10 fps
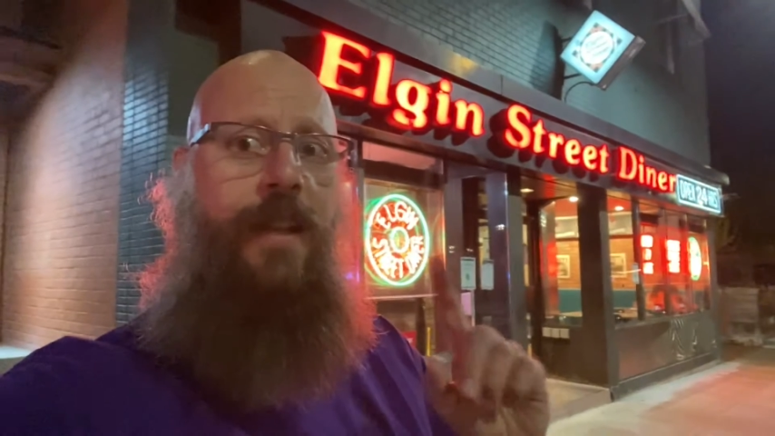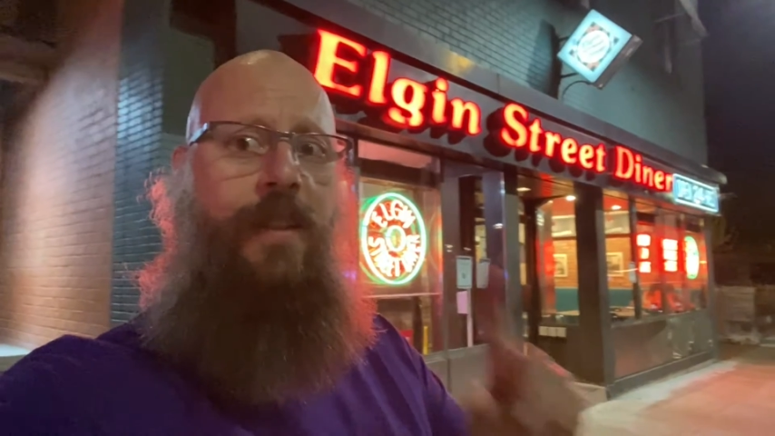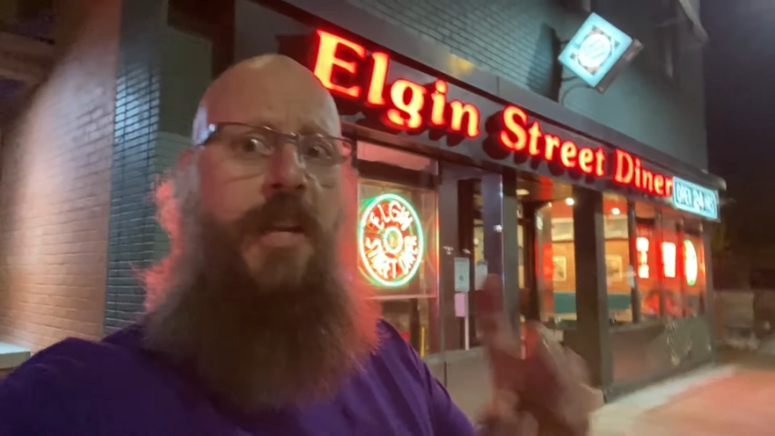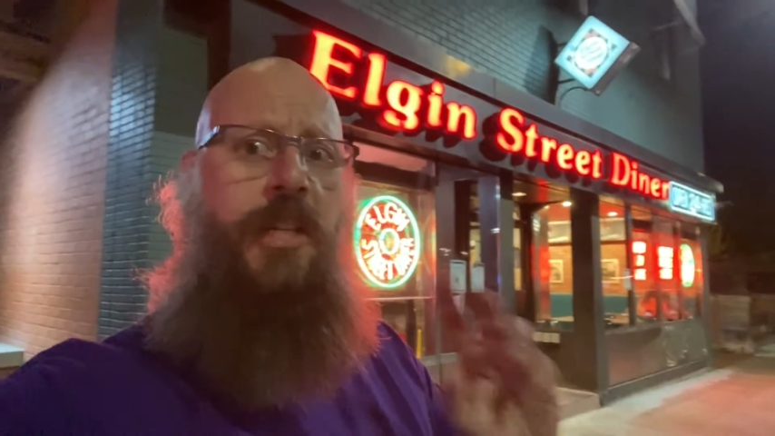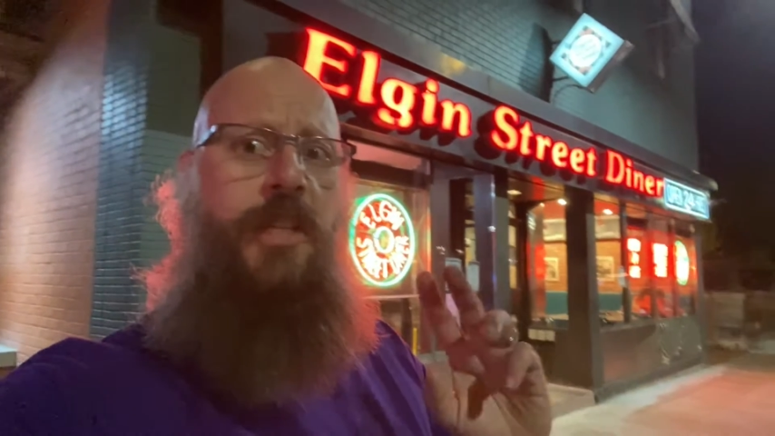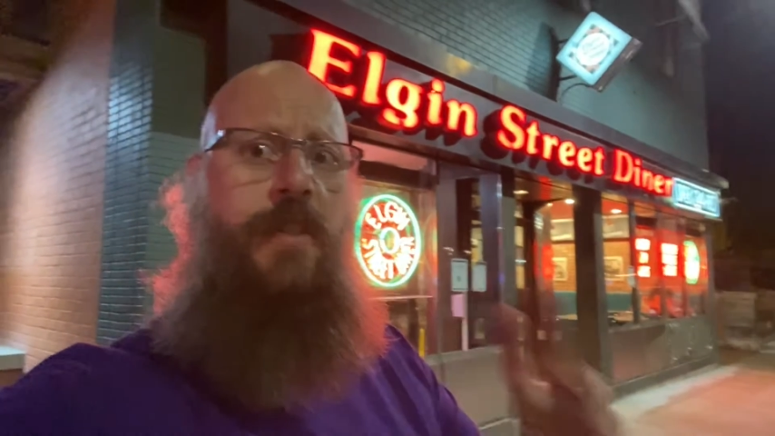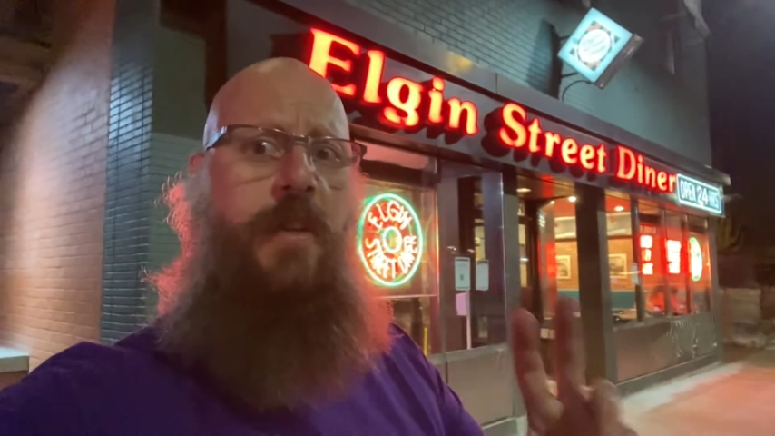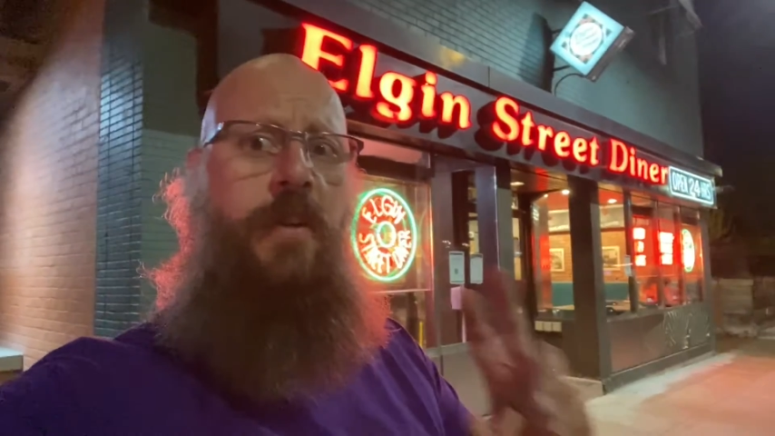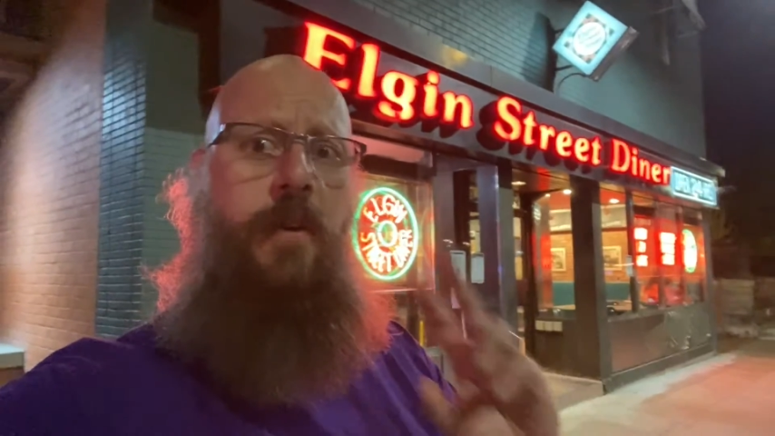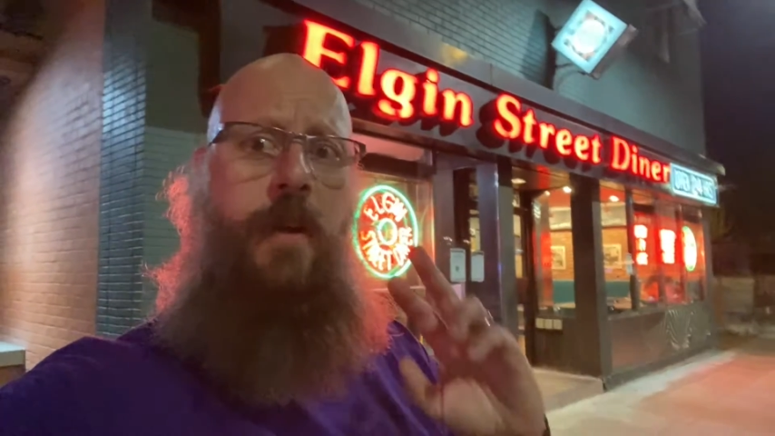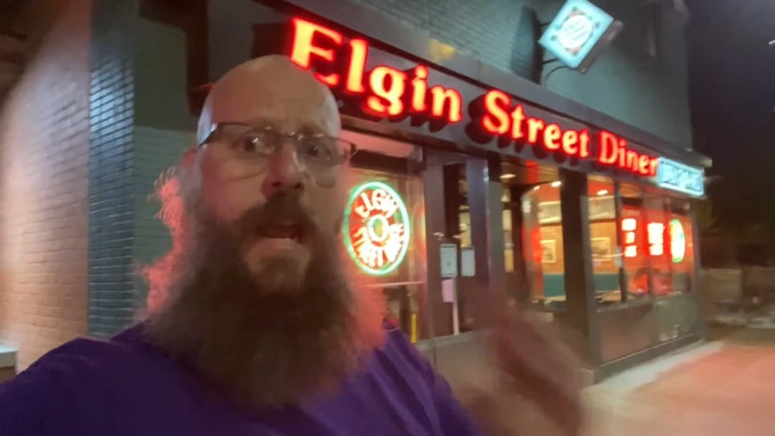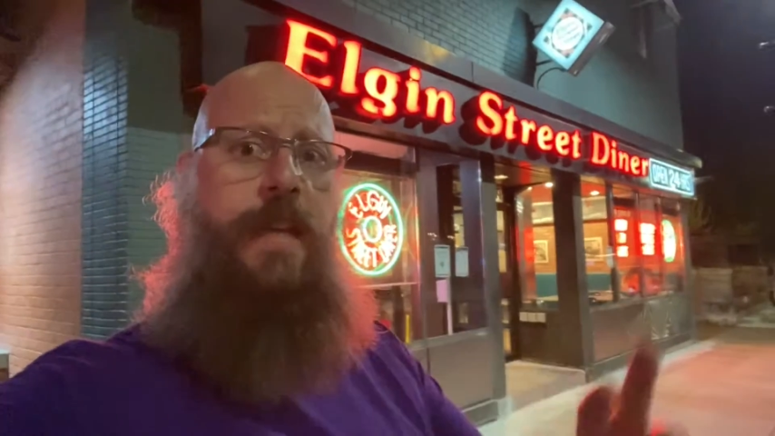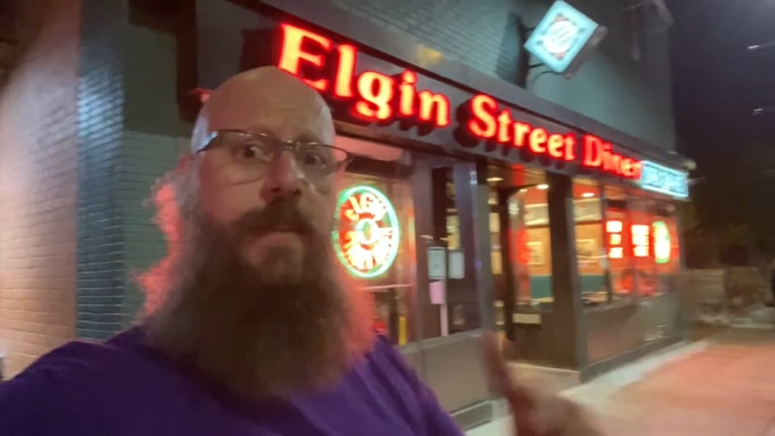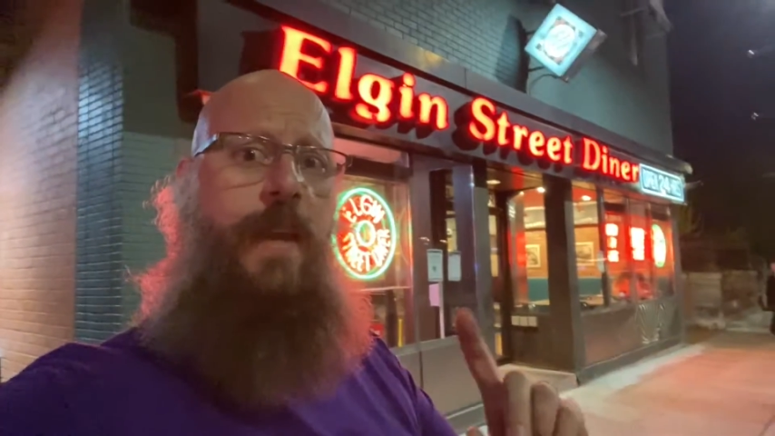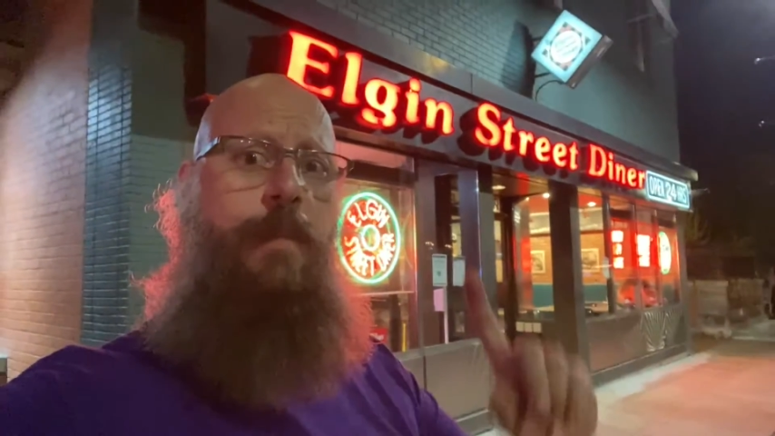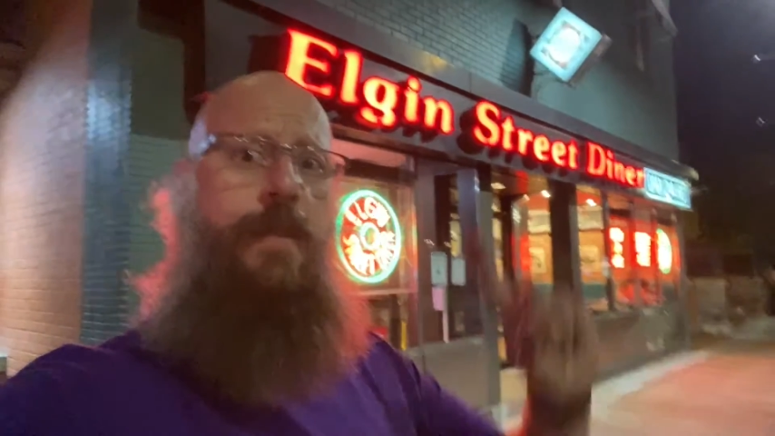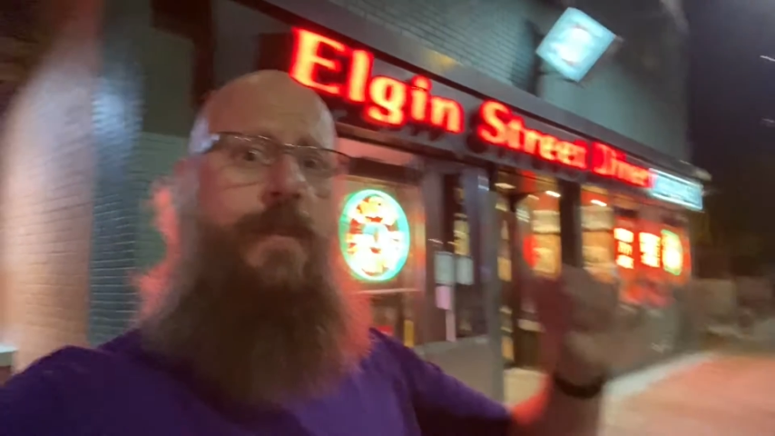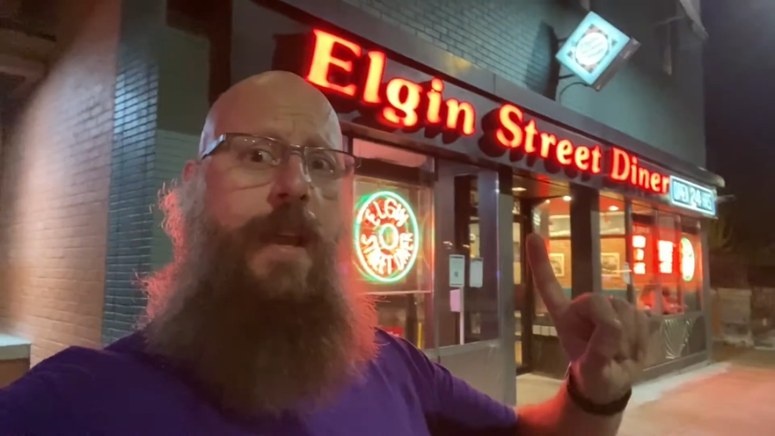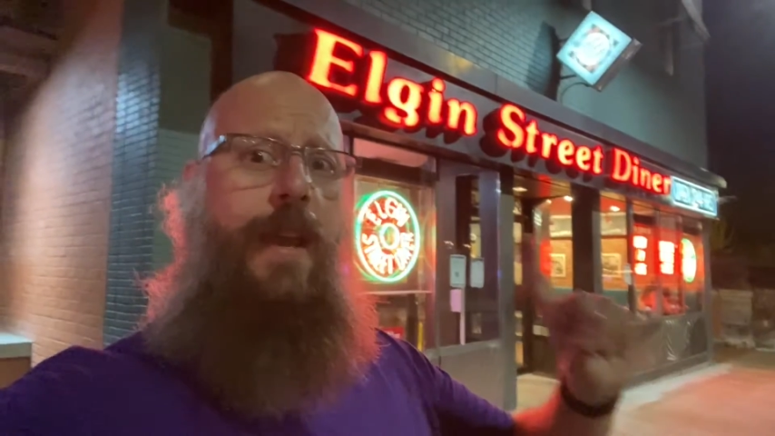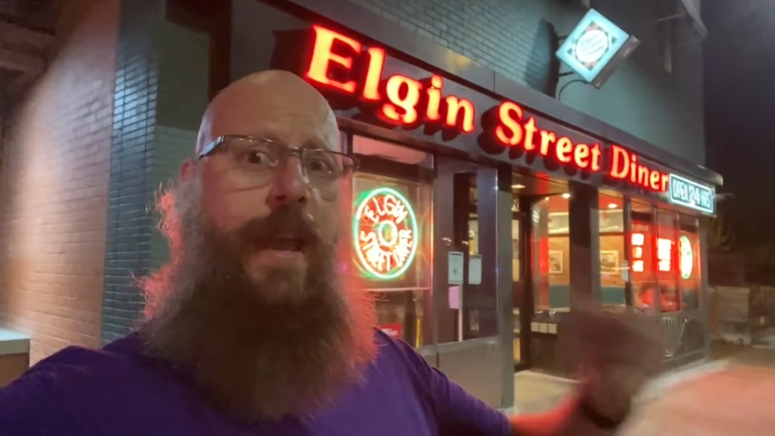lunch, dinner, or any time is
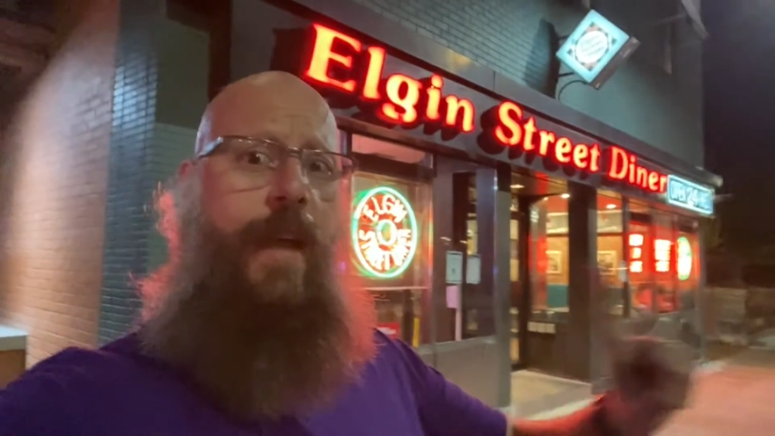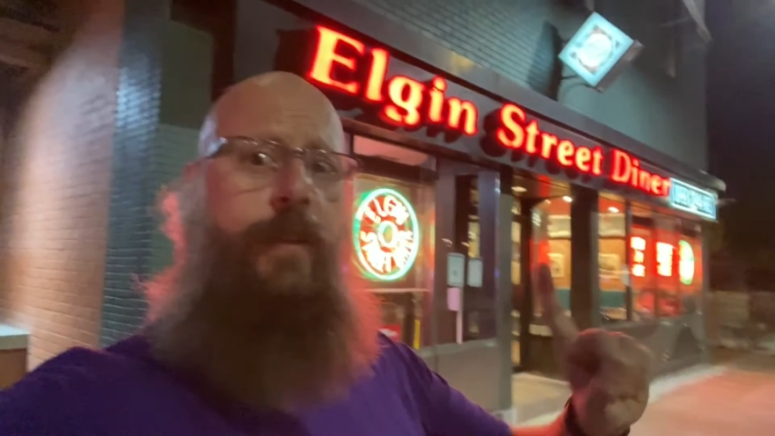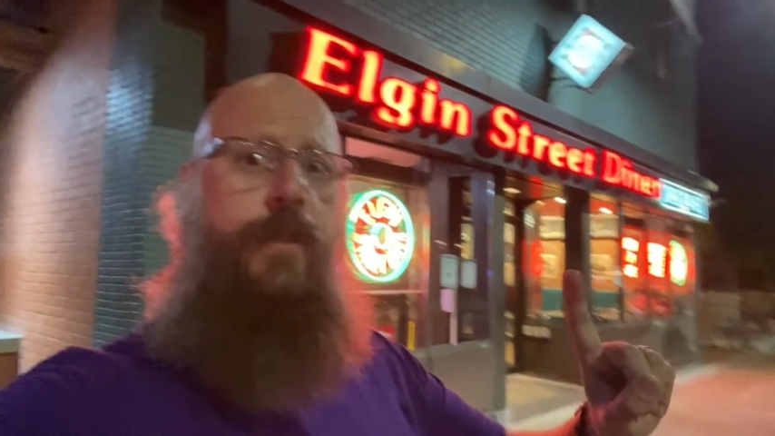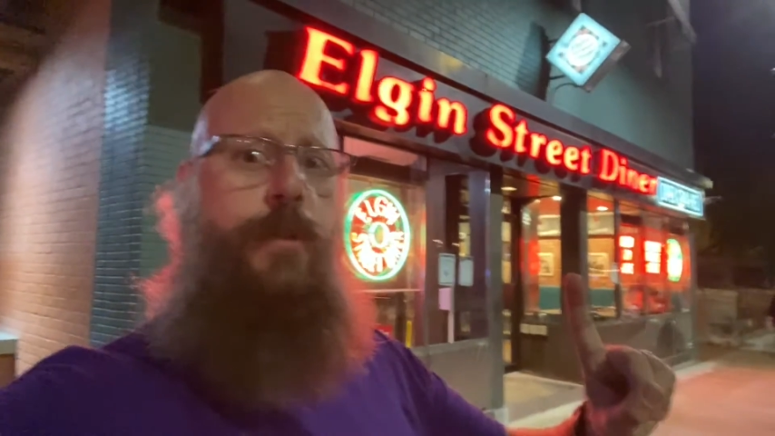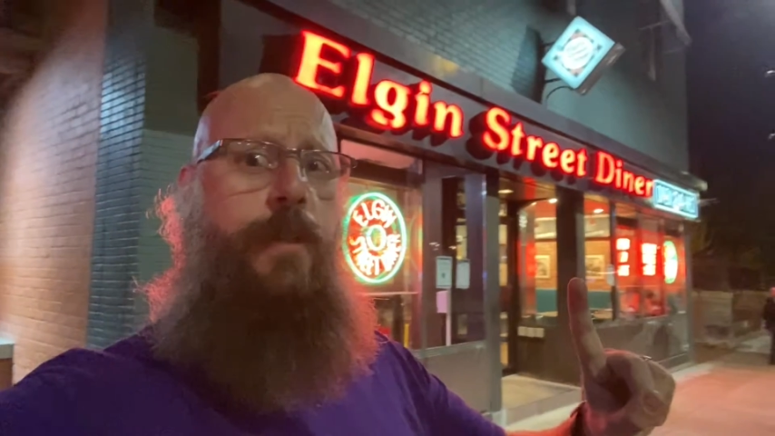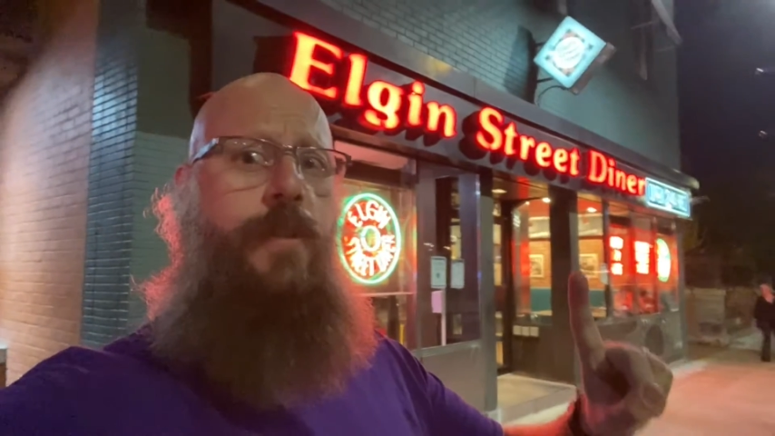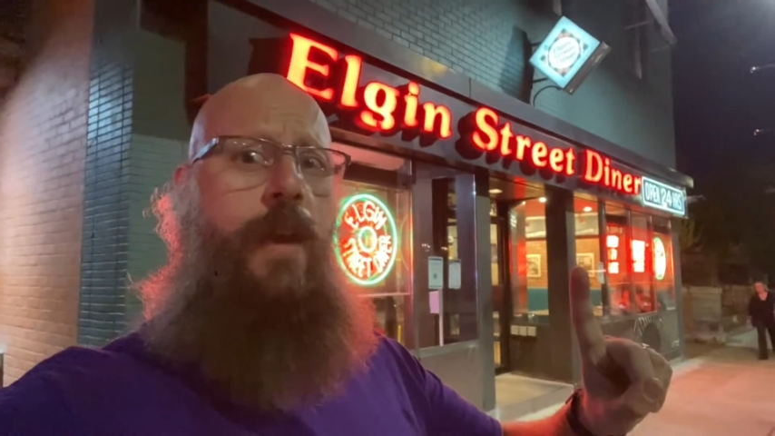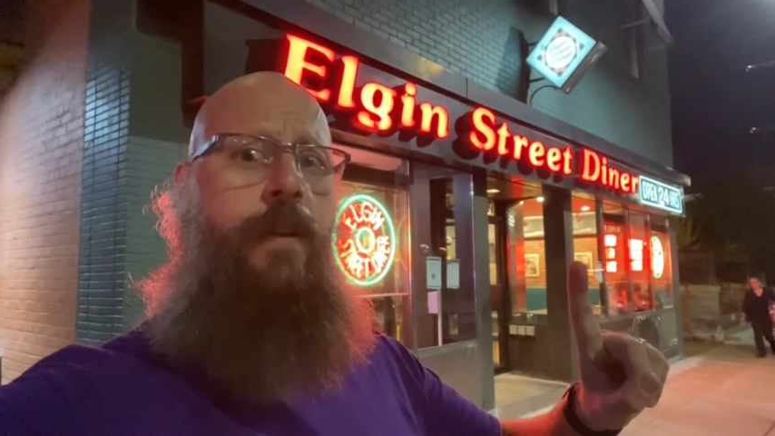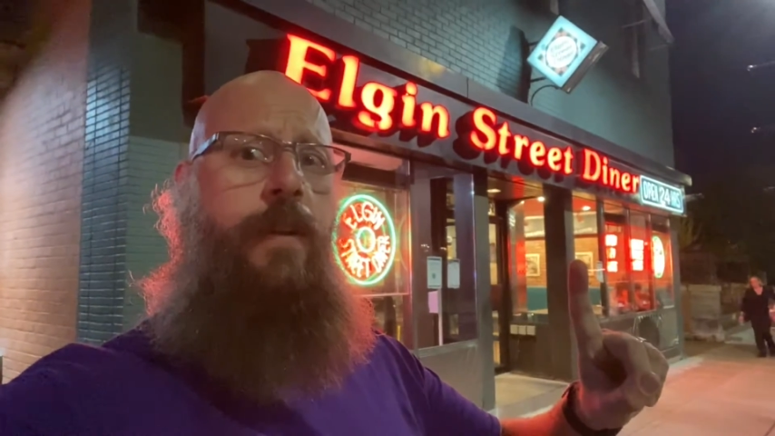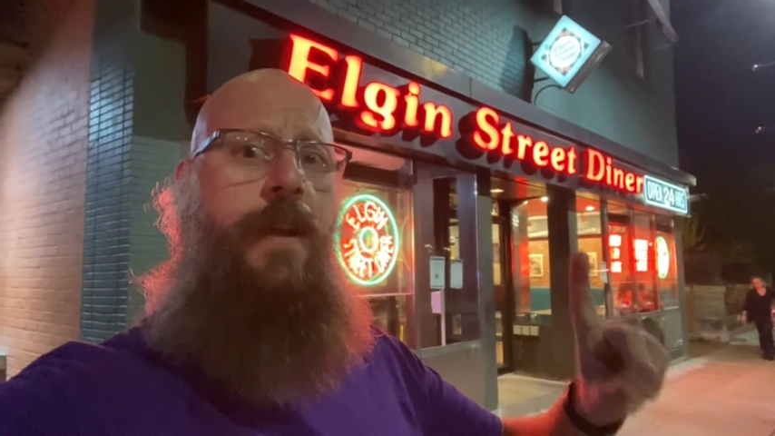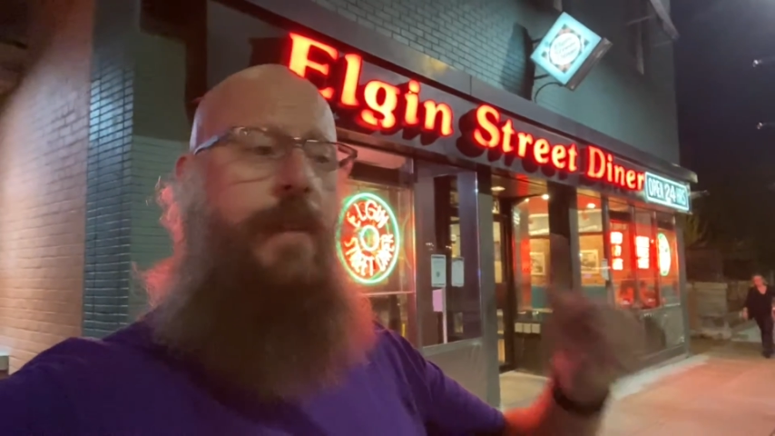Elgin Street Diner.